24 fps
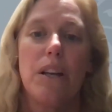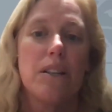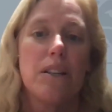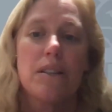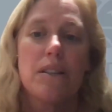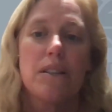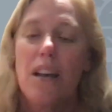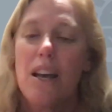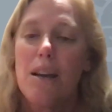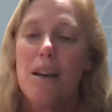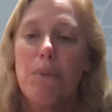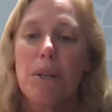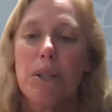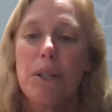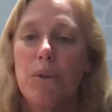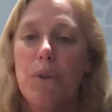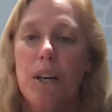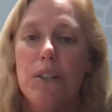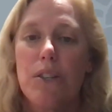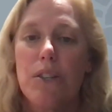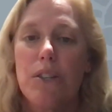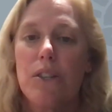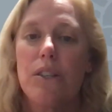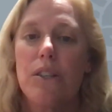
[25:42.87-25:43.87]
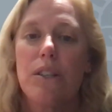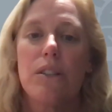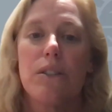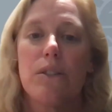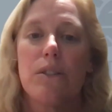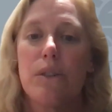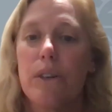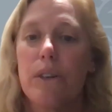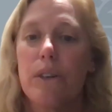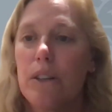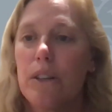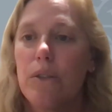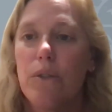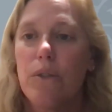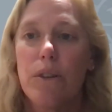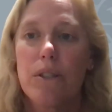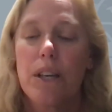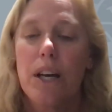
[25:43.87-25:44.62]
assignment question or course